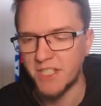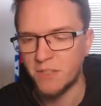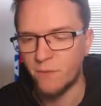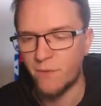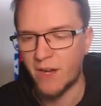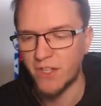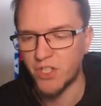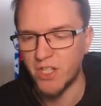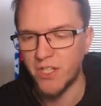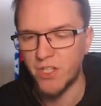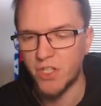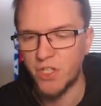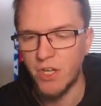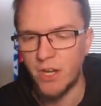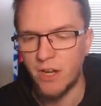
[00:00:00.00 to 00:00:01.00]
It's
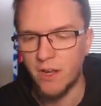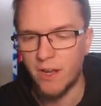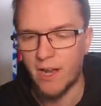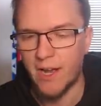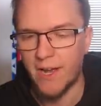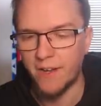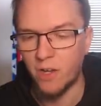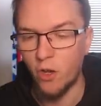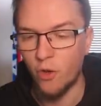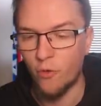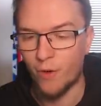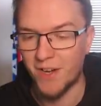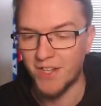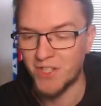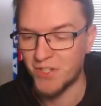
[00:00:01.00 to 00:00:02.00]
Vajic and long
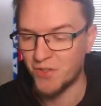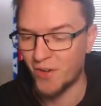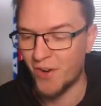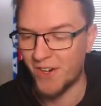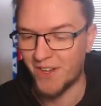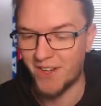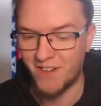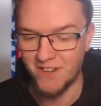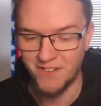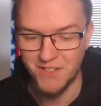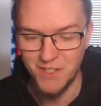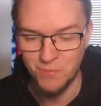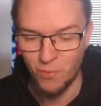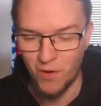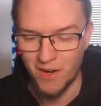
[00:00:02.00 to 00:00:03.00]
range strike
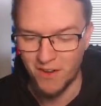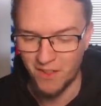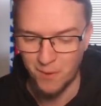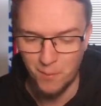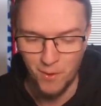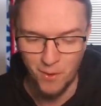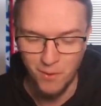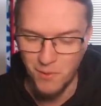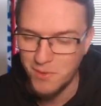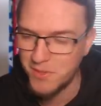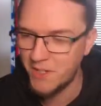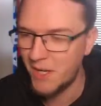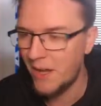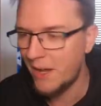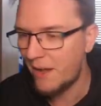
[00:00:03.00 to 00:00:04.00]
just wide of the post.